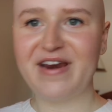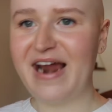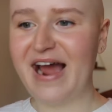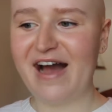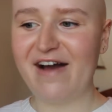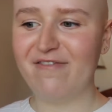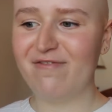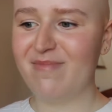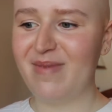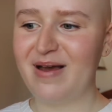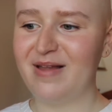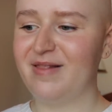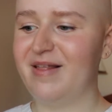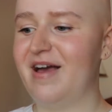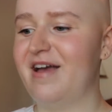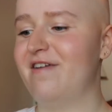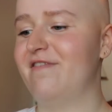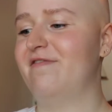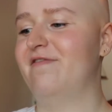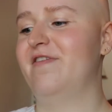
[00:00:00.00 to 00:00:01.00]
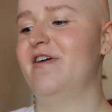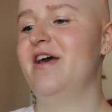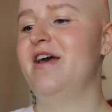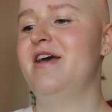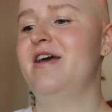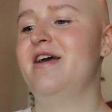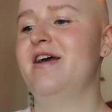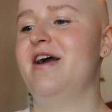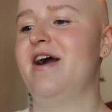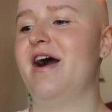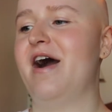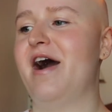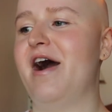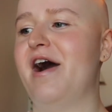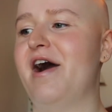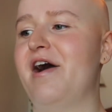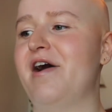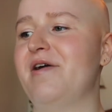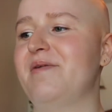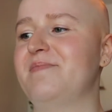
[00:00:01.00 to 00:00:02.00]
half my life
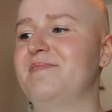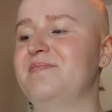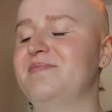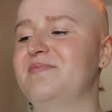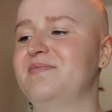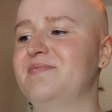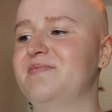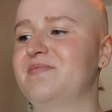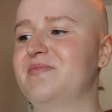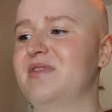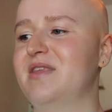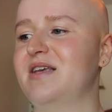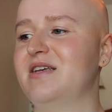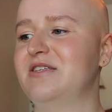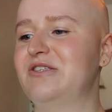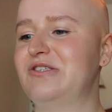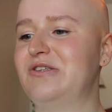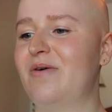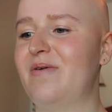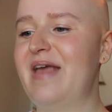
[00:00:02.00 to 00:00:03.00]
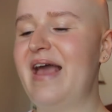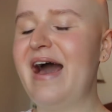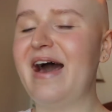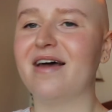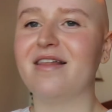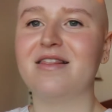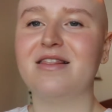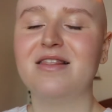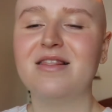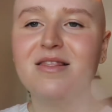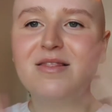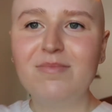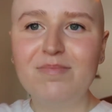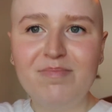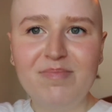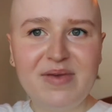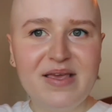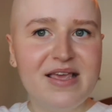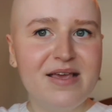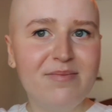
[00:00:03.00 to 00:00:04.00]
um so yeah
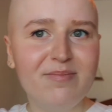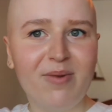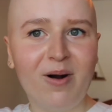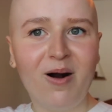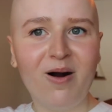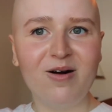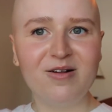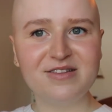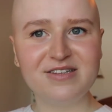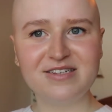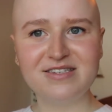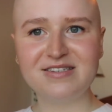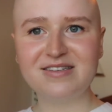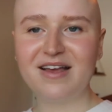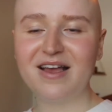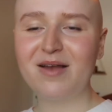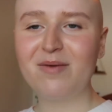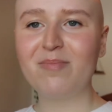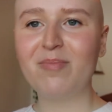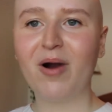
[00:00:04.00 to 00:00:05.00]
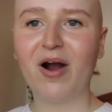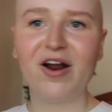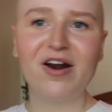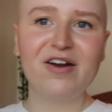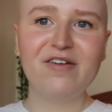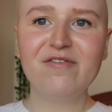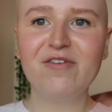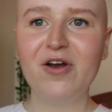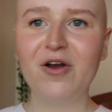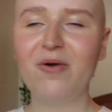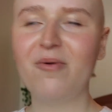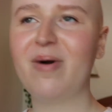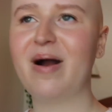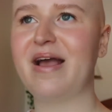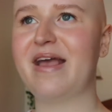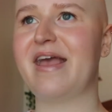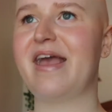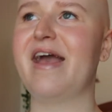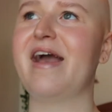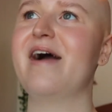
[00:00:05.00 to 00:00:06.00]
being bald is like part of who I
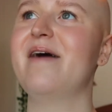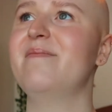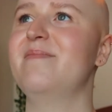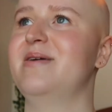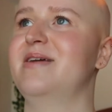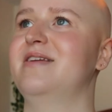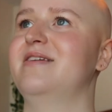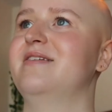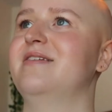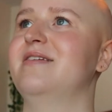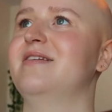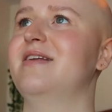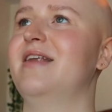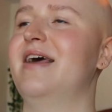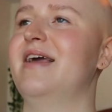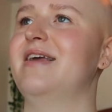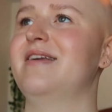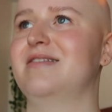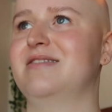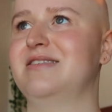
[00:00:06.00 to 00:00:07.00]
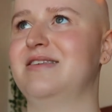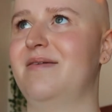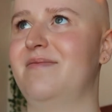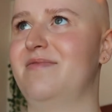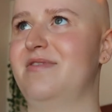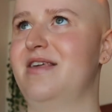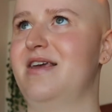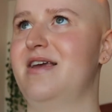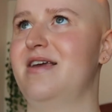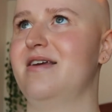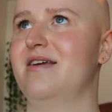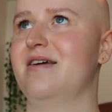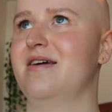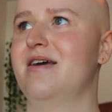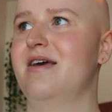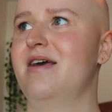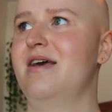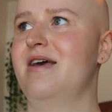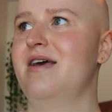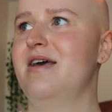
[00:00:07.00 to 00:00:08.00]
am and like it's something
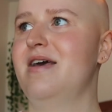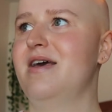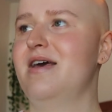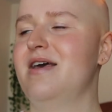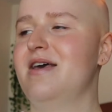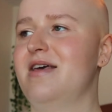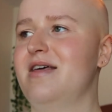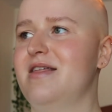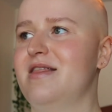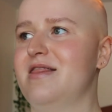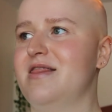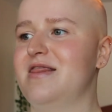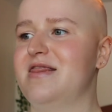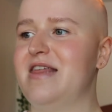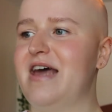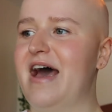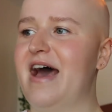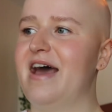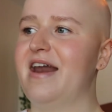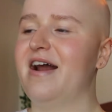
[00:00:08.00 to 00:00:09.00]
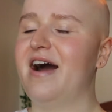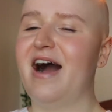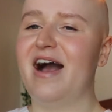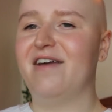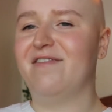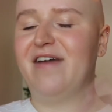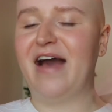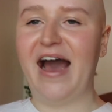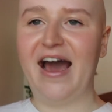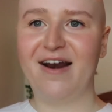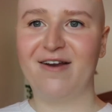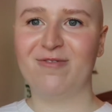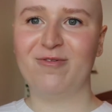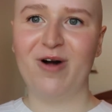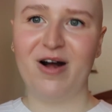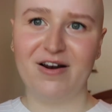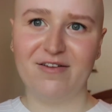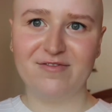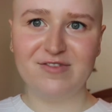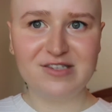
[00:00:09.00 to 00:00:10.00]
that I've had a
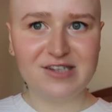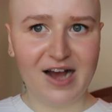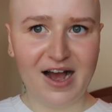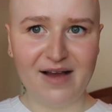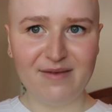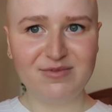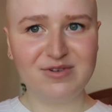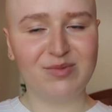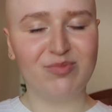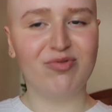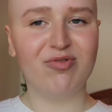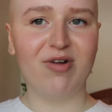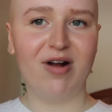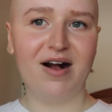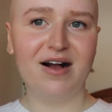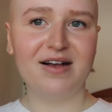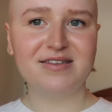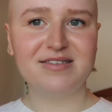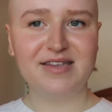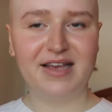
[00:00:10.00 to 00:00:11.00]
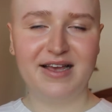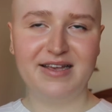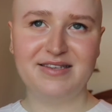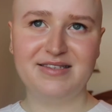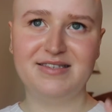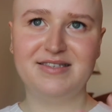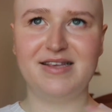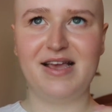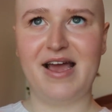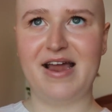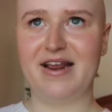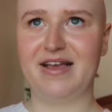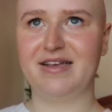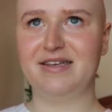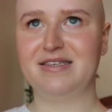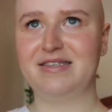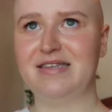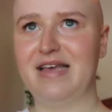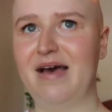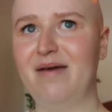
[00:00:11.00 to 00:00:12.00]
lot of time to process and
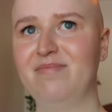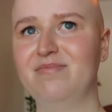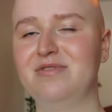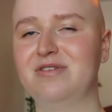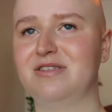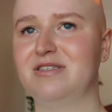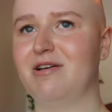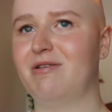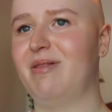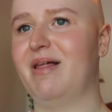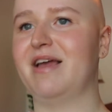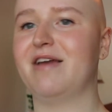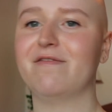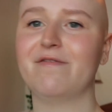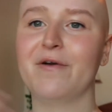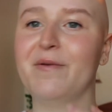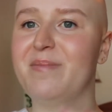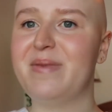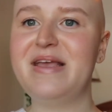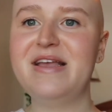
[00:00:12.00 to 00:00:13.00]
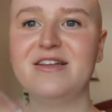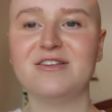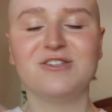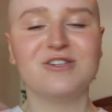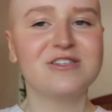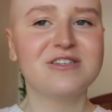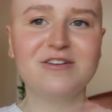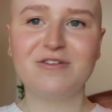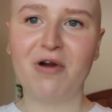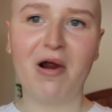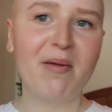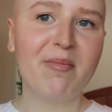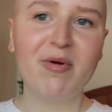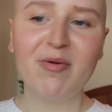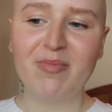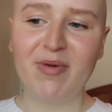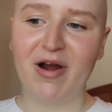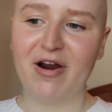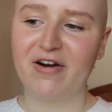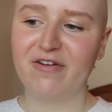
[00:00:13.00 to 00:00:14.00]
accept. So, like, for me, it's just a normal
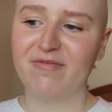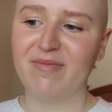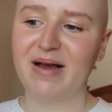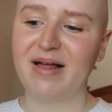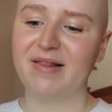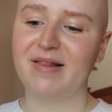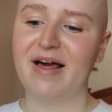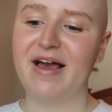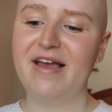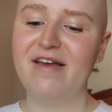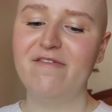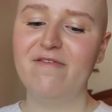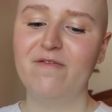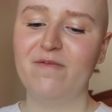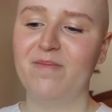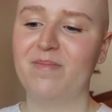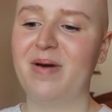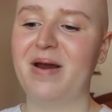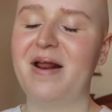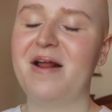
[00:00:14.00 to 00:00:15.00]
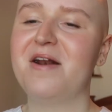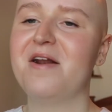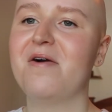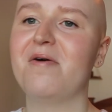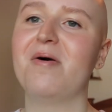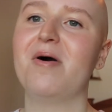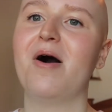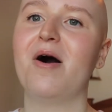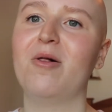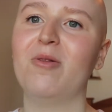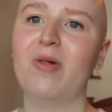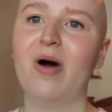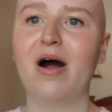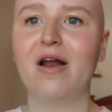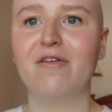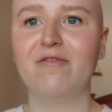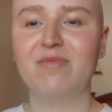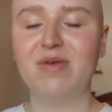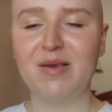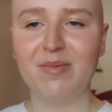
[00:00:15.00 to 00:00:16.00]
part of my life. But I know a lot
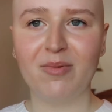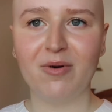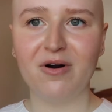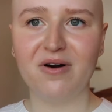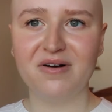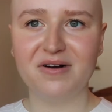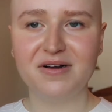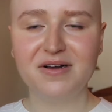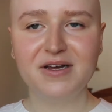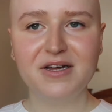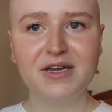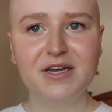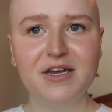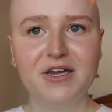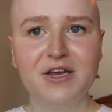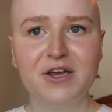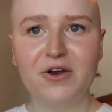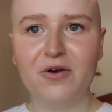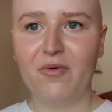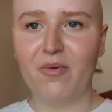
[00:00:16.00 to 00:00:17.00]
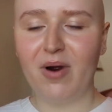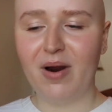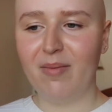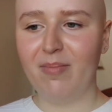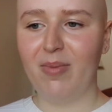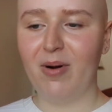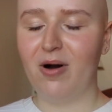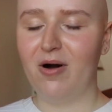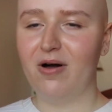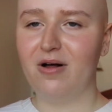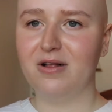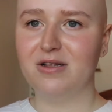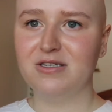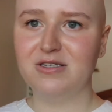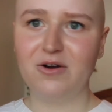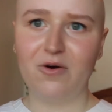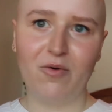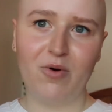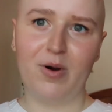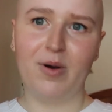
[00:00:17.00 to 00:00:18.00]
of people who are bald
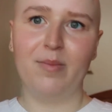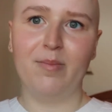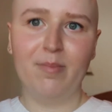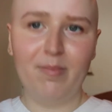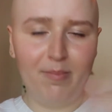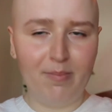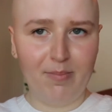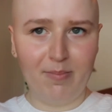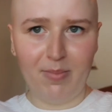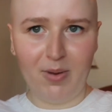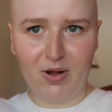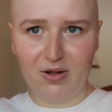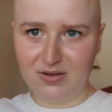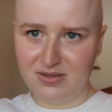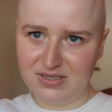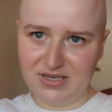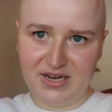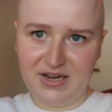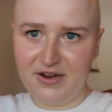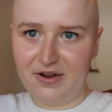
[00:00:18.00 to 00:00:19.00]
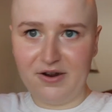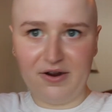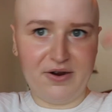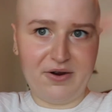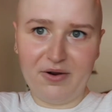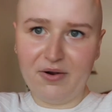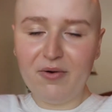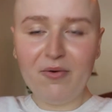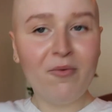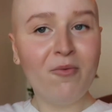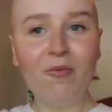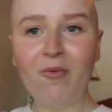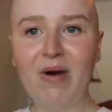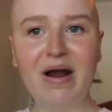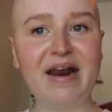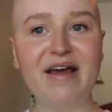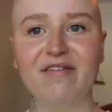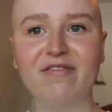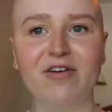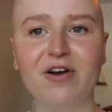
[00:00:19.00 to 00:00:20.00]
or balding or
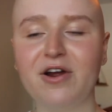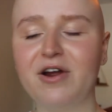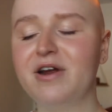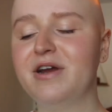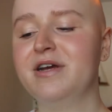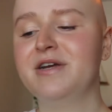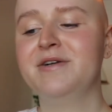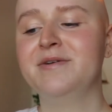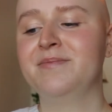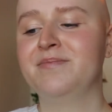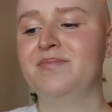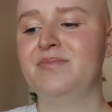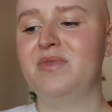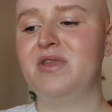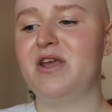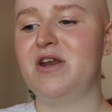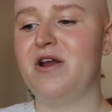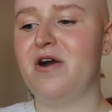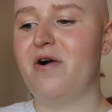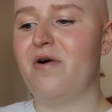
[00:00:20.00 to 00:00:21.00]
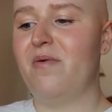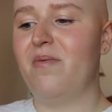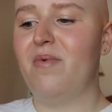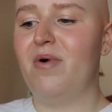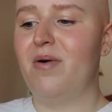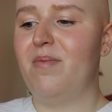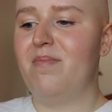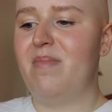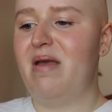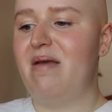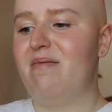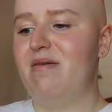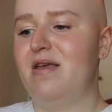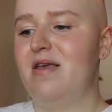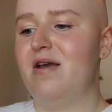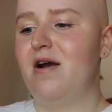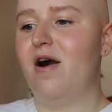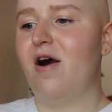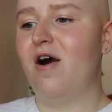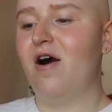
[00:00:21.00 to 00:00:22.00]
whatever, you know,
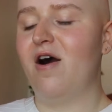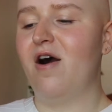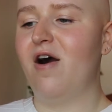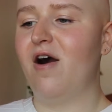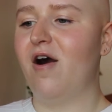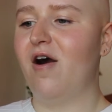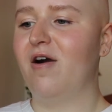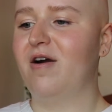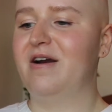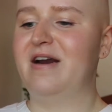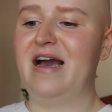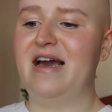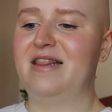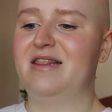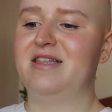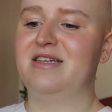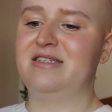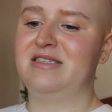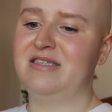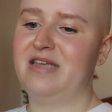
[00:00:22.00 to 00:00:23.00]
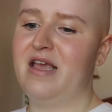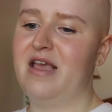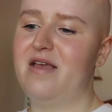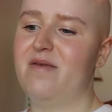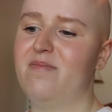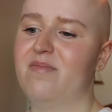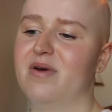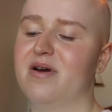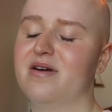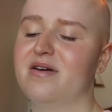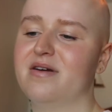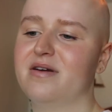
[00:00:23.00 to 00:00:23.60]
maybe aren't at the same